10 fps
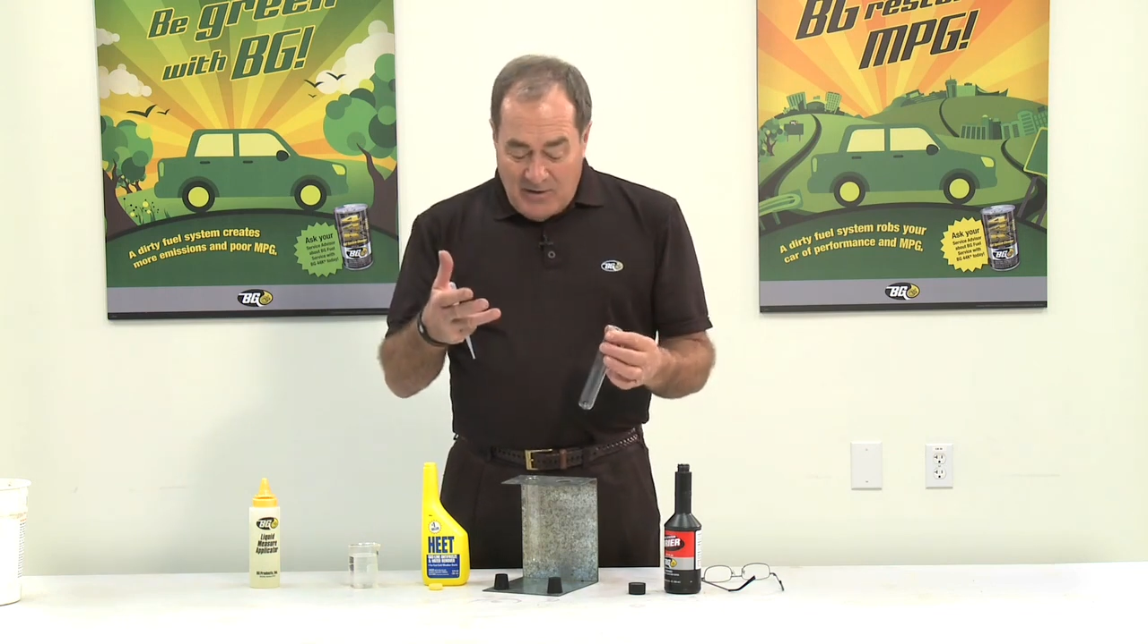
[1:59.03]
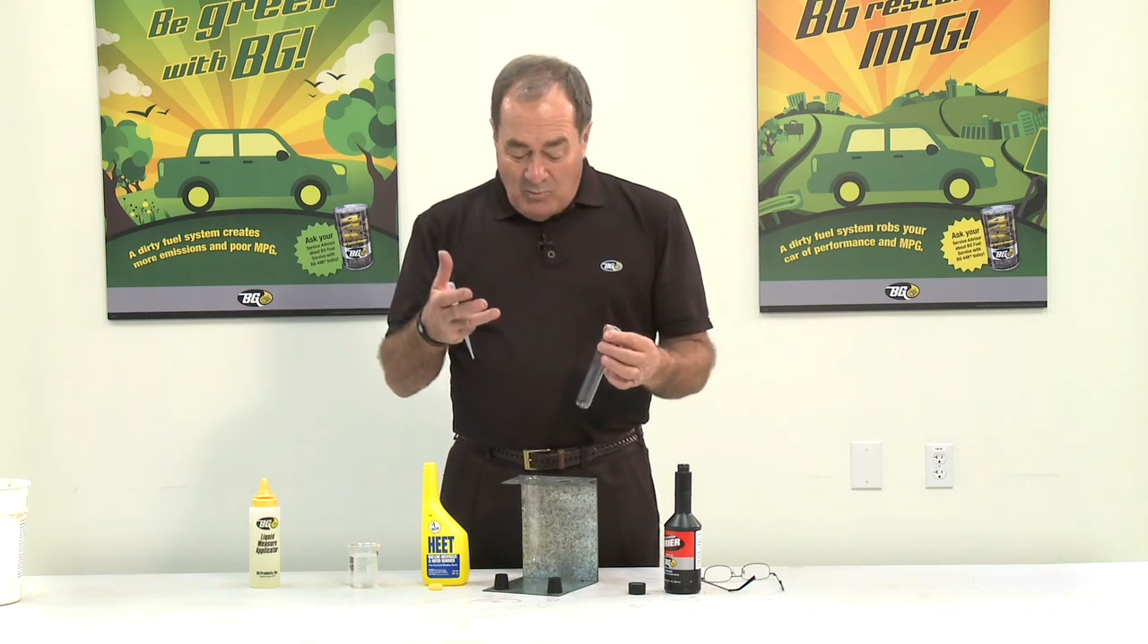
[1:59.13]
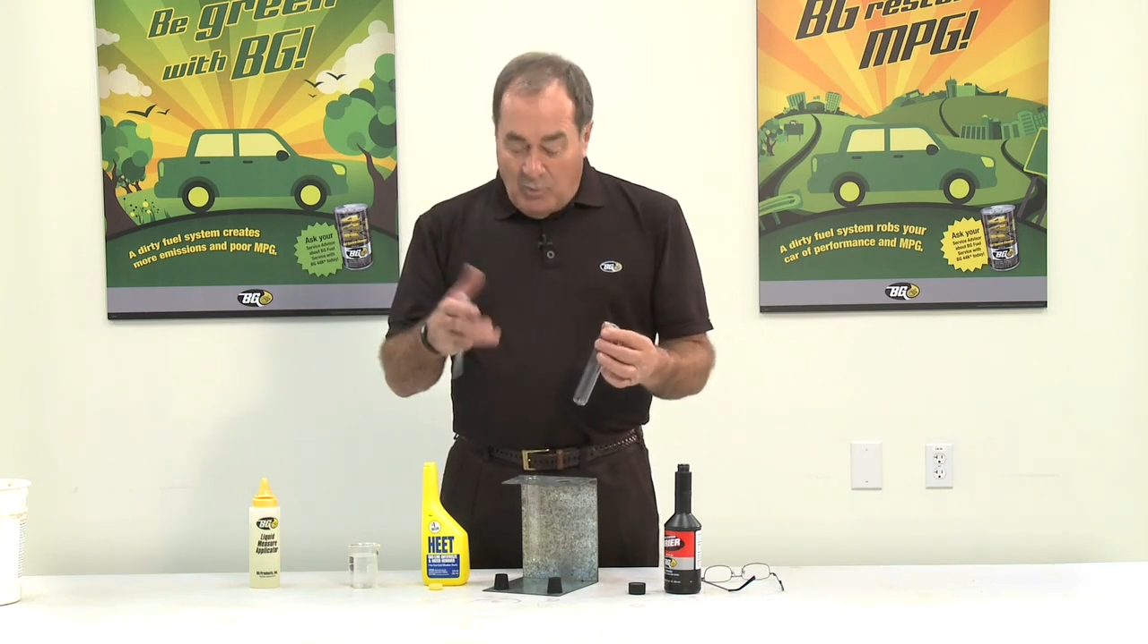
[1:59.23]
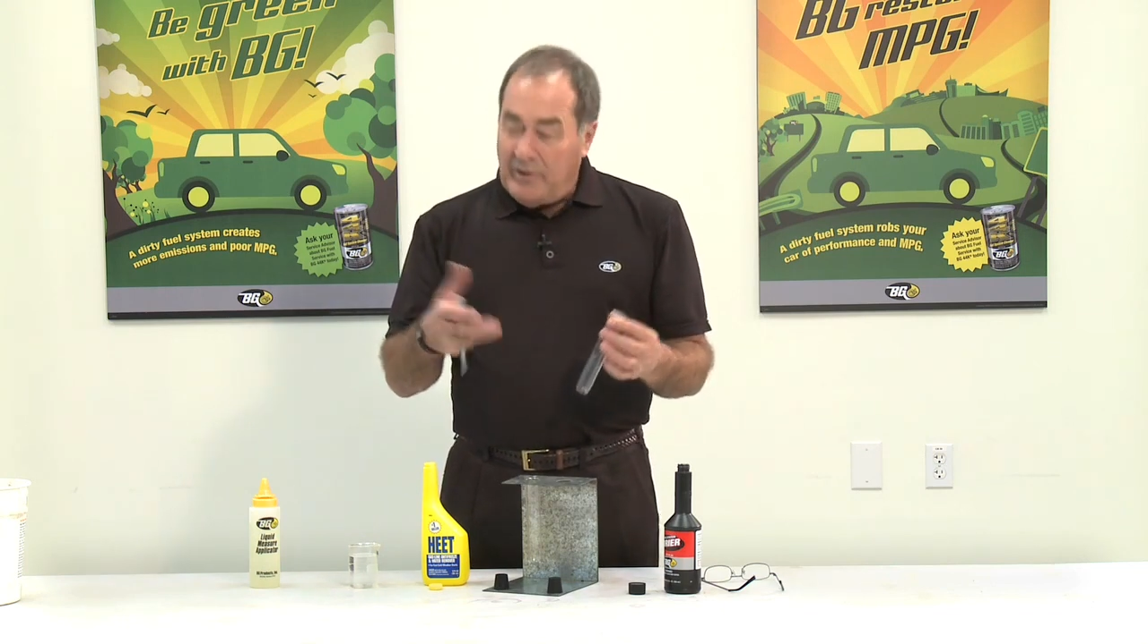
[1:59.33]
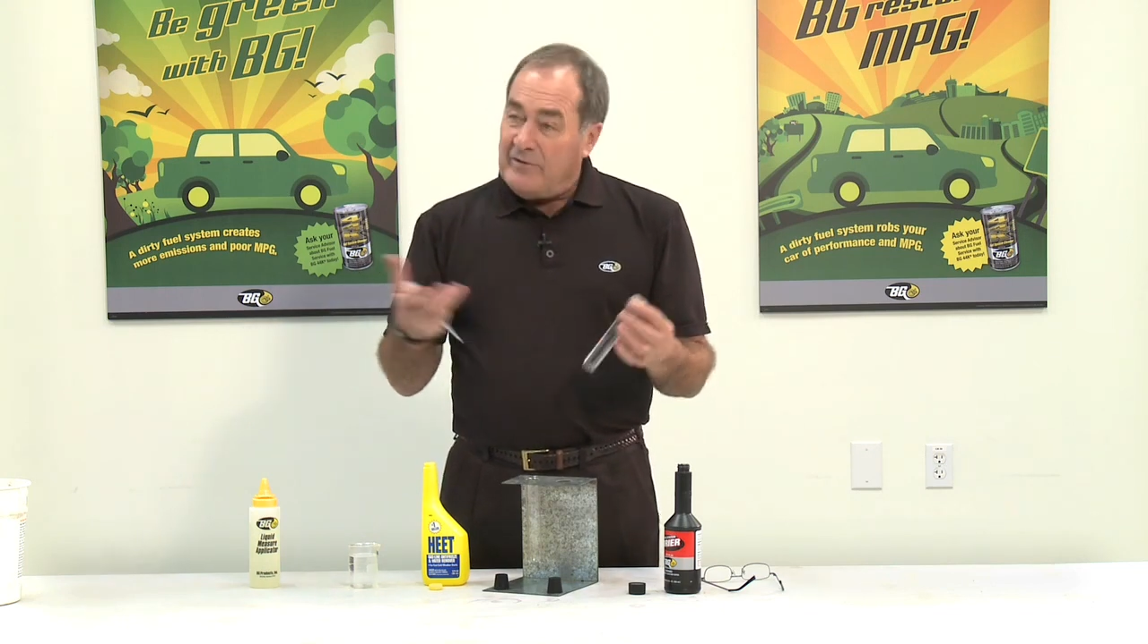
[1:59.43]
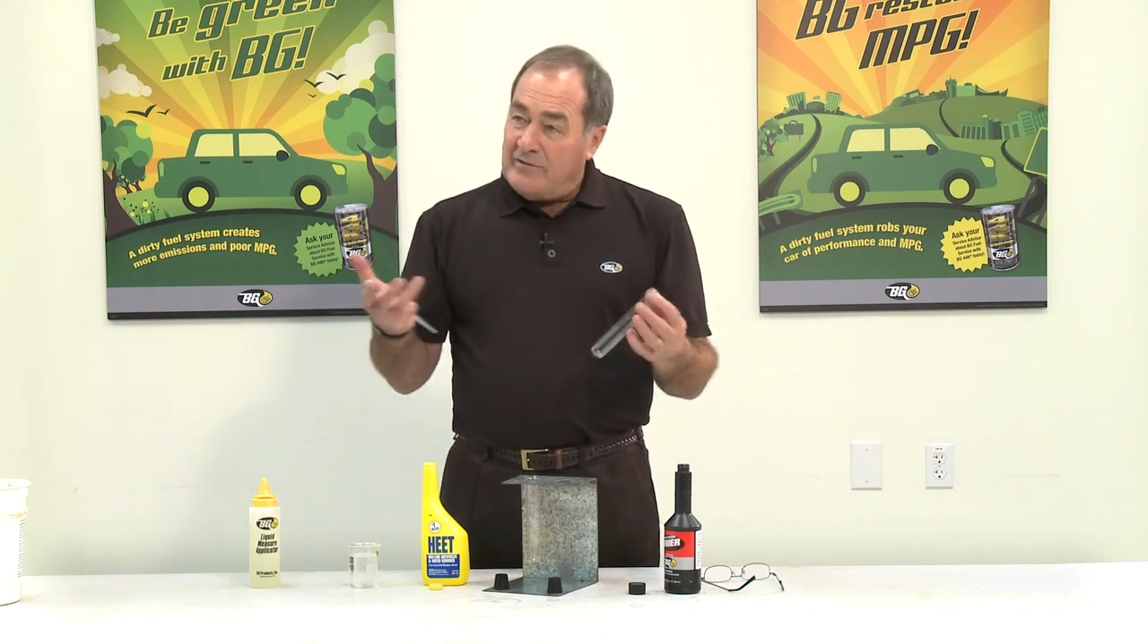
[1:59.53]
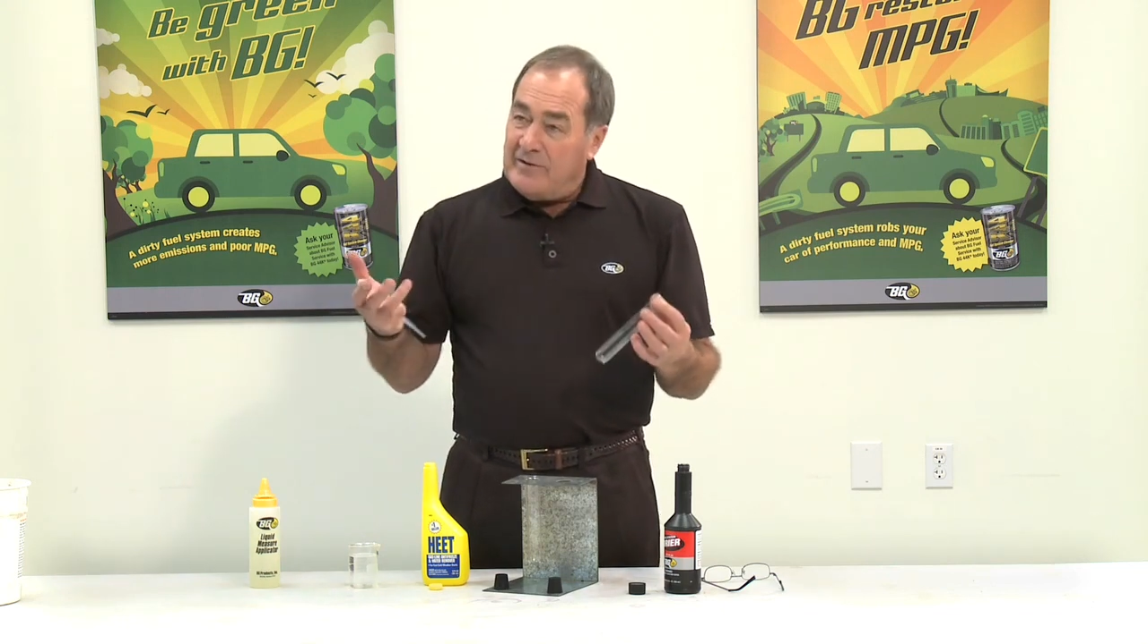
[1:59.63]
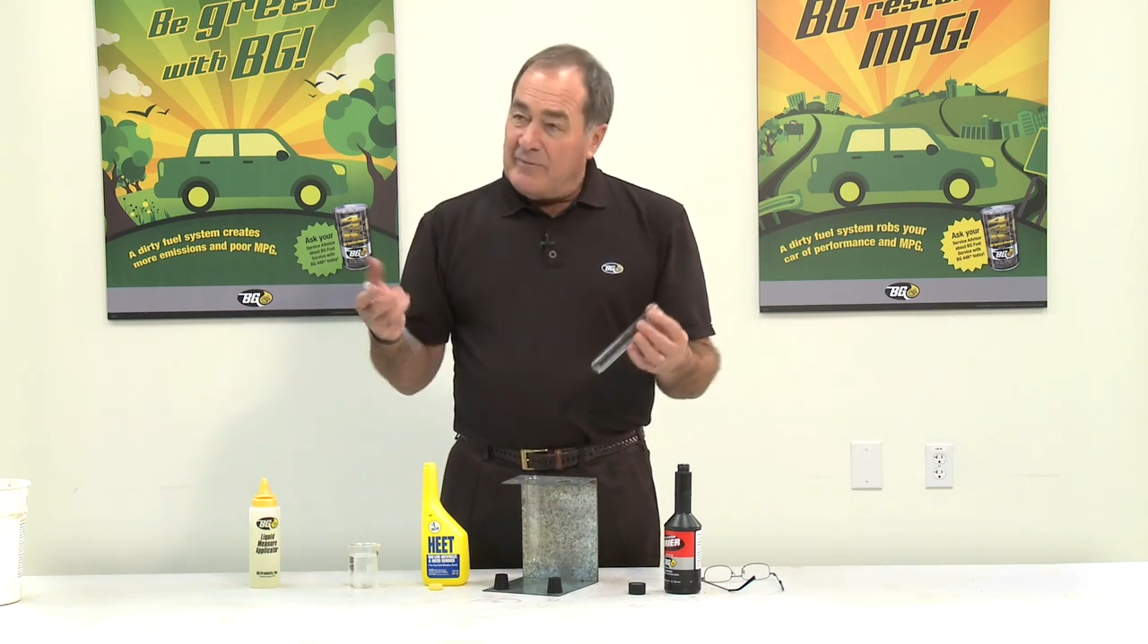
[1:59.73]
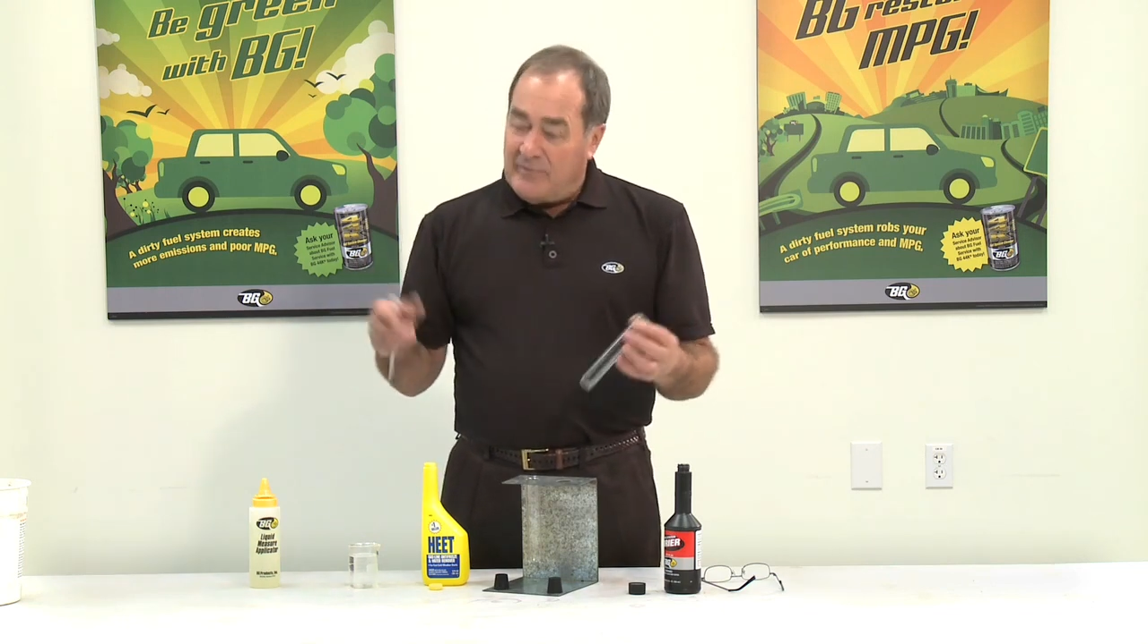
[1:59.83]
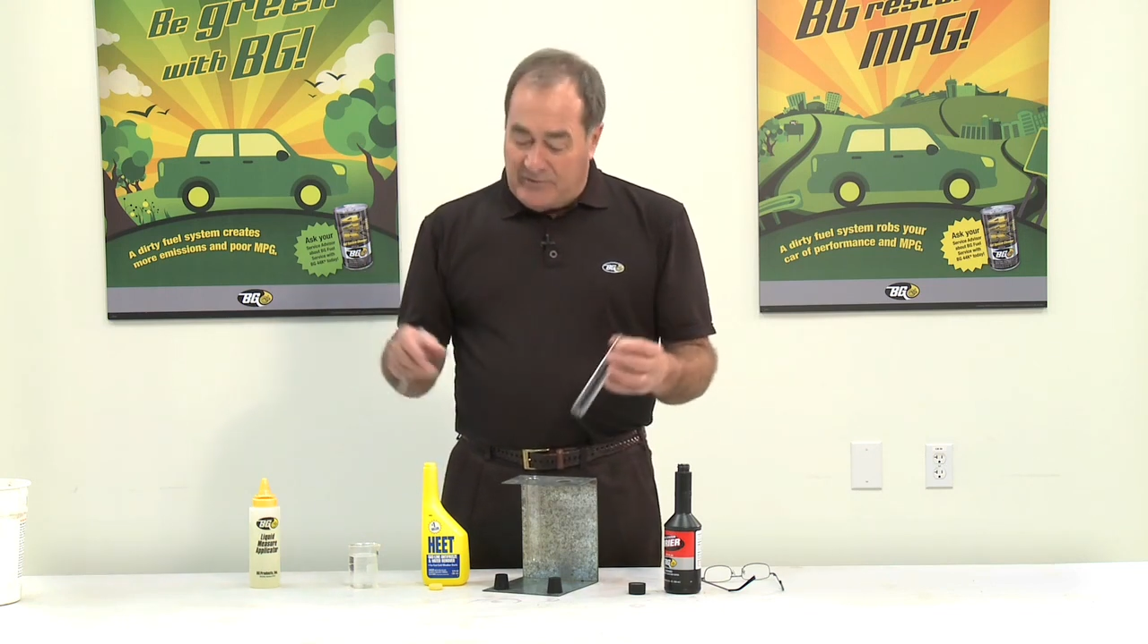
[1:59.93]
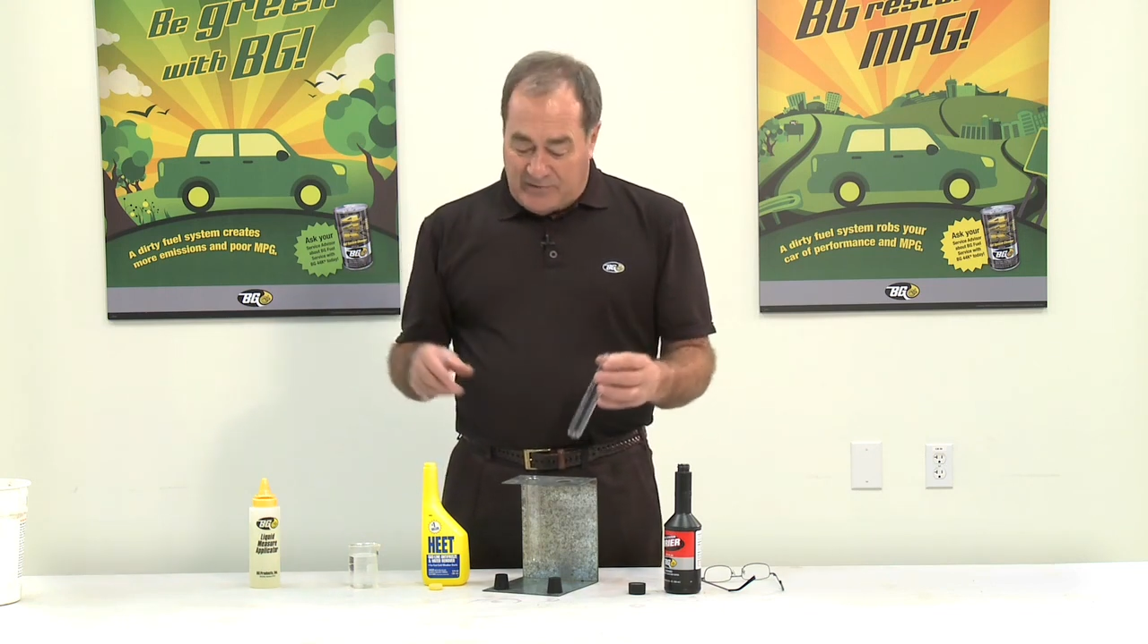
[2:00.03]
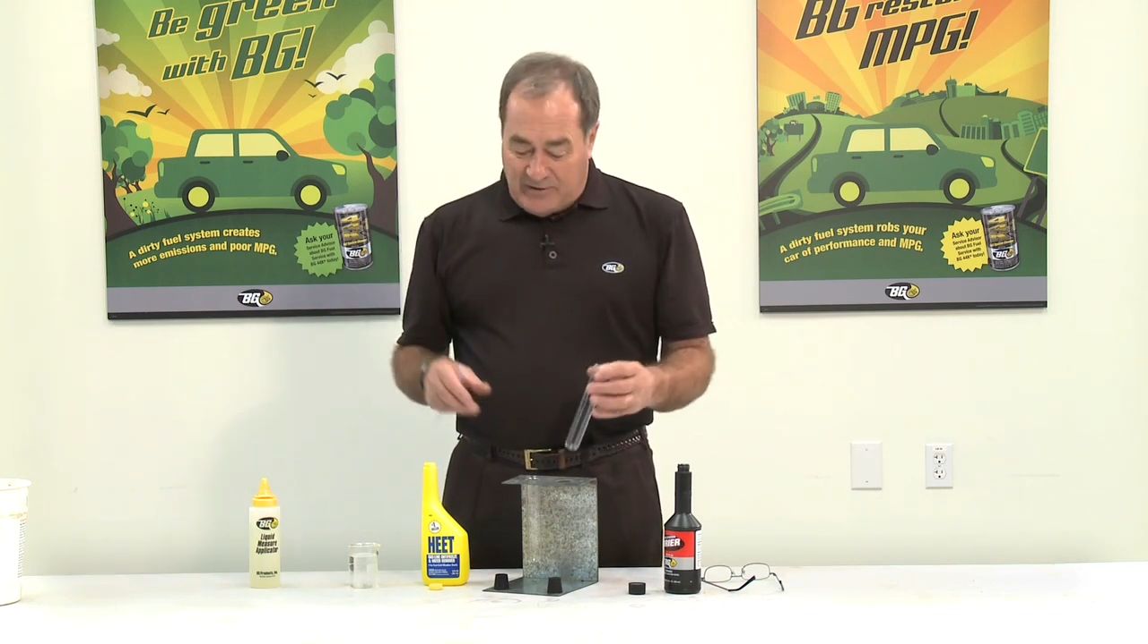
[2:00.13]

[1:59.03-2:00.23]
what is the difference